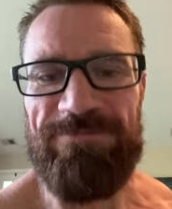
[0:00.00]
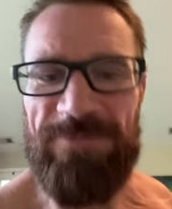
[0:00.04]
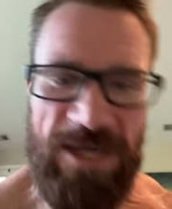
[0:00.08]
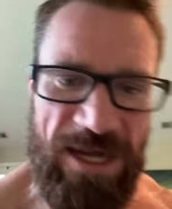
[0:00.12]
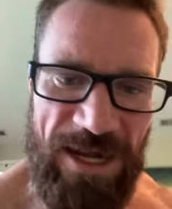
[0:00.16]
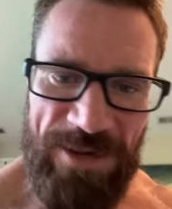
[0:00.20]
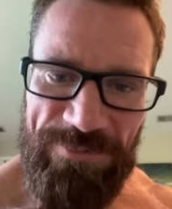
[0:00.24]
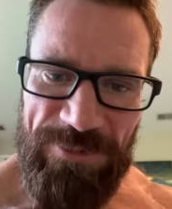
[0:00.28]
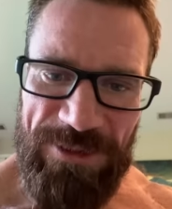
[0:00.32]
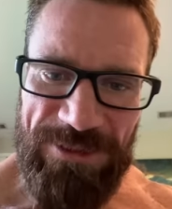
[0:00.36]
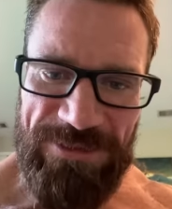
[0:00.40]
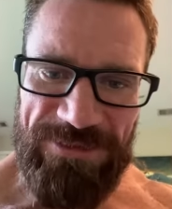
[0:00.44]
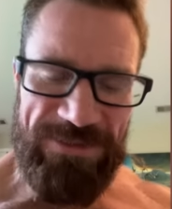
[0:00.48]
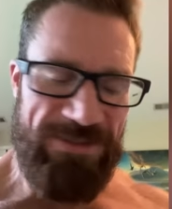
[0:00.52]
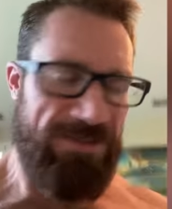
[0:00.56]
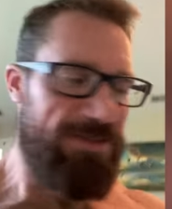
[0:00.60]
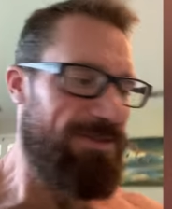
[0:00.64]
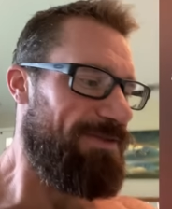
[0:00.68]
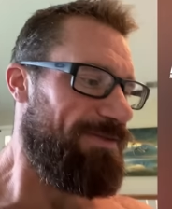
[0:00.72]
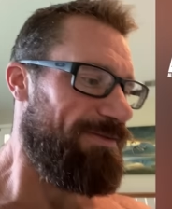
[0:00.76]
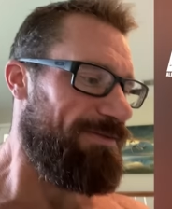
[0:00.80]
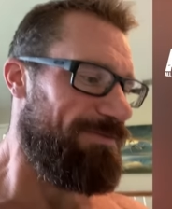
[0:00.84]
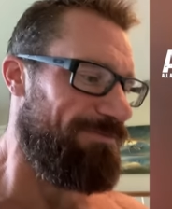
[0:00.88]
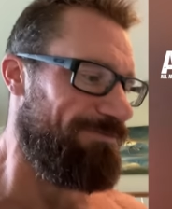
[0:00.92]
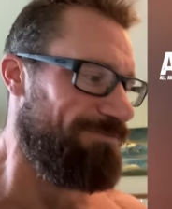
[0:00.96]
I miss it.
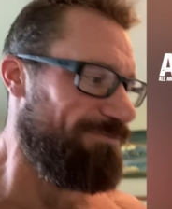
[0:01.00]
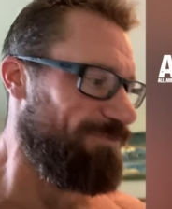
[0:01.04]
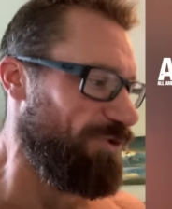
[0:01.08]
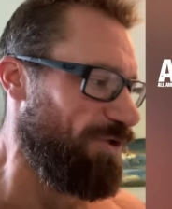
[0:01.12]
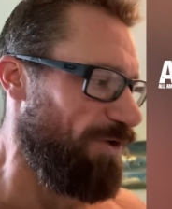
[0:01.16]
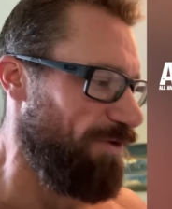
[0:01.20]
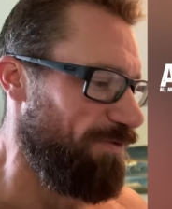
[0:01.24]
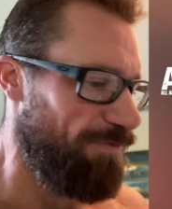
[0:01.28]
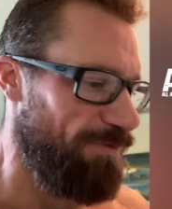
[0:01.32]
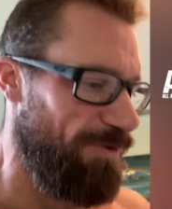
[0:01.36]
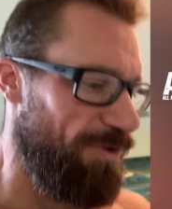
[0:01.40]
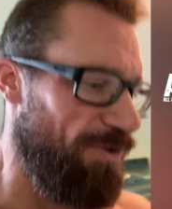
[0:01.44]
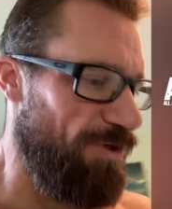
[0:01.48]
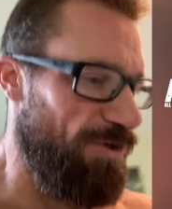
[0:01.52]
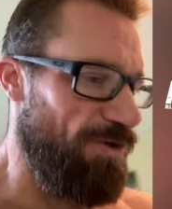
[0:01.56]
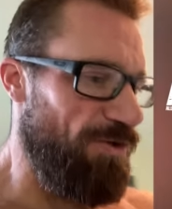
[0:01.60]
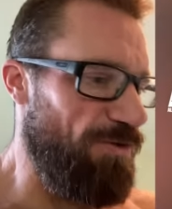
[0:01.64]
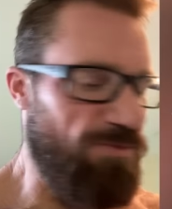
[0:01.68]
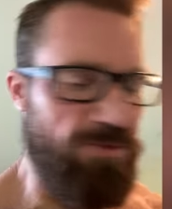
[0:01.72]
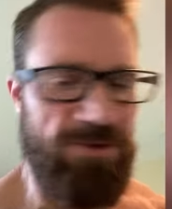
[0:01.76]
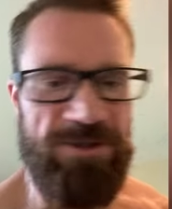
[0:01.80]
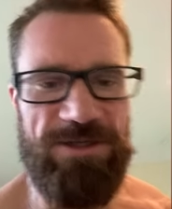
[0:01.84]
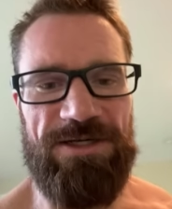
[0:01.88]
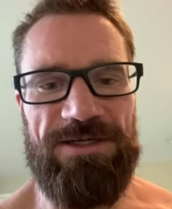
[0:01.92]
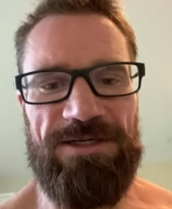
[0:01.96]
So
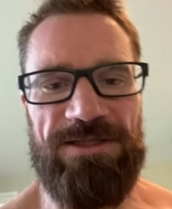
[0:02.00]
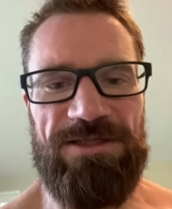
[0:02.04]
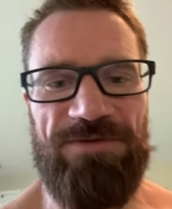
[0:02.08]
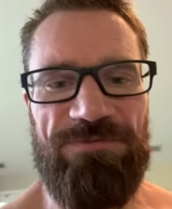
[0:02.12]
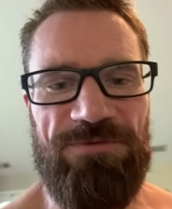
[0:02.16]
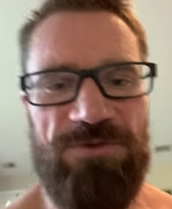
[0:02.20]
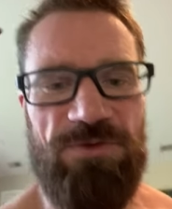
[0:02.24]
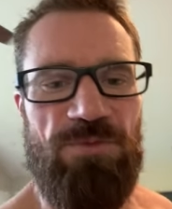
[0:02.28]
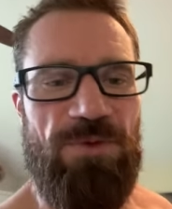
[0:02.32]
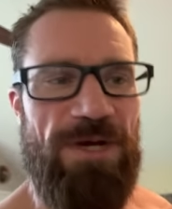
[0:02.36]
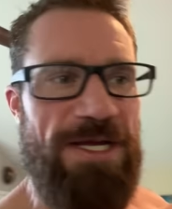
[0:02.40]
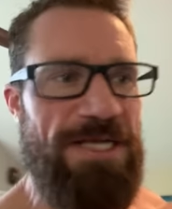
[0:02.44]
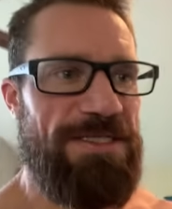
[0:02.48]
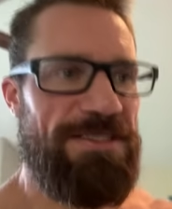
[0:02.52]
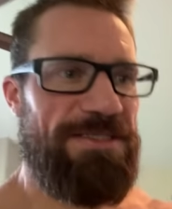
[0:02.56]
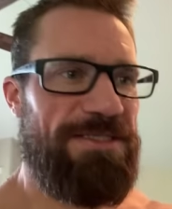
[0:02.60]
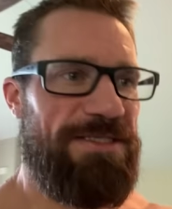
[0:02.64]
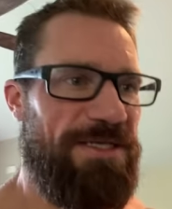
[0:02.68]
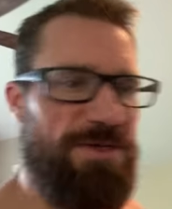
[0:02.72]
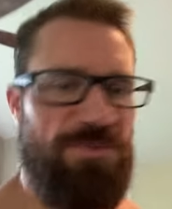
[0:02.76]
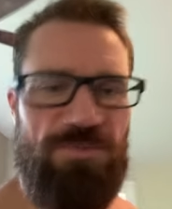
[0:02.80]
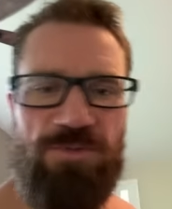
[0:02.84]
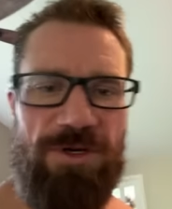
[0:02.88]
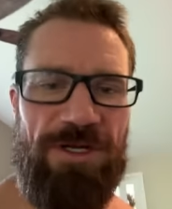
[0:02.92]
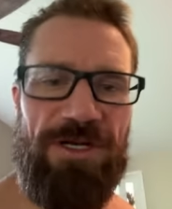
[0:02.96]
we're going to lift the weights
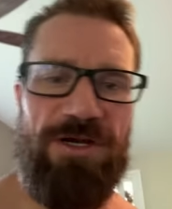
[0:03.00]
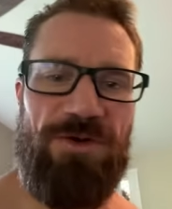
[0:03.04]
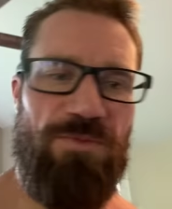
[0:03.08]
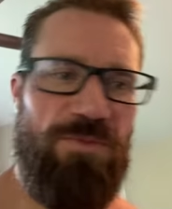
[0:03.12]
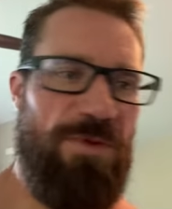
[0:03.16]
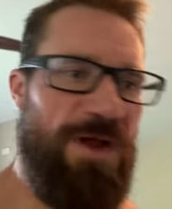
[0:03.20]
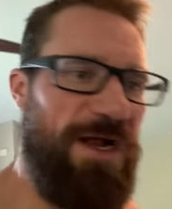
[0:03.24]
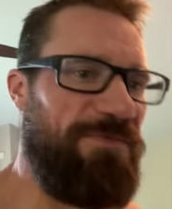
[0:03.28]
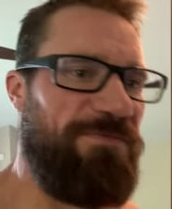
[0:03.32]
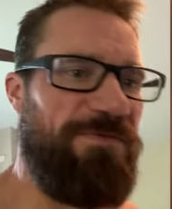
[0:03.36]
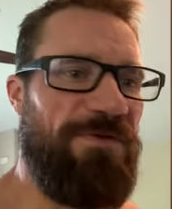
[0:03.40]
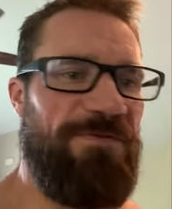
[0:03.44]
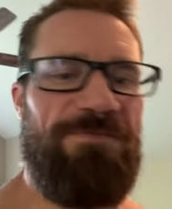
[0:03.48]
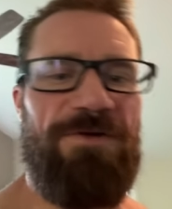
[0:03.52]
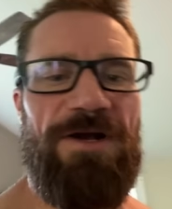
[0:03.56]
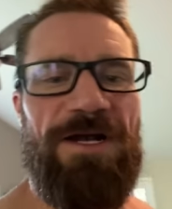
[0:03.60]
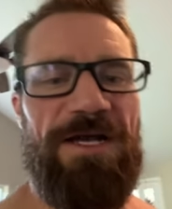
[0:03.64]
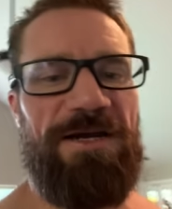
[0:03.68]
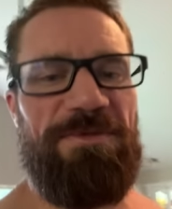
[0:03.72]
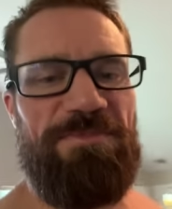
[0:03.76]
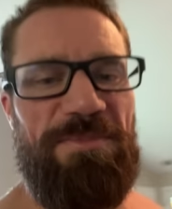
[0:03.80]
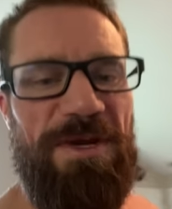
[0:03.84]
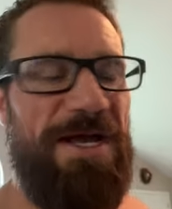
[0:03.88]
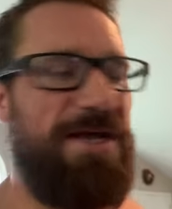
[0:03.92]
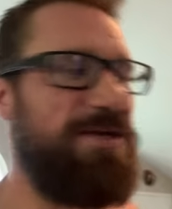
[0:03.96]
and we're going to ruck for
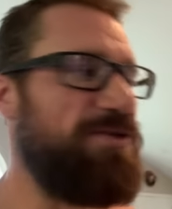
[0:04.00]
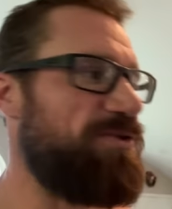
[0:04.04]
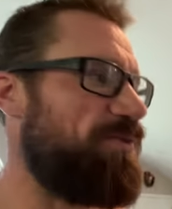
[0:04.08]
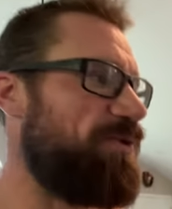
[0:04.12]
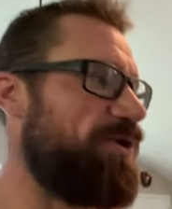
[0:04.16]
fucking miles.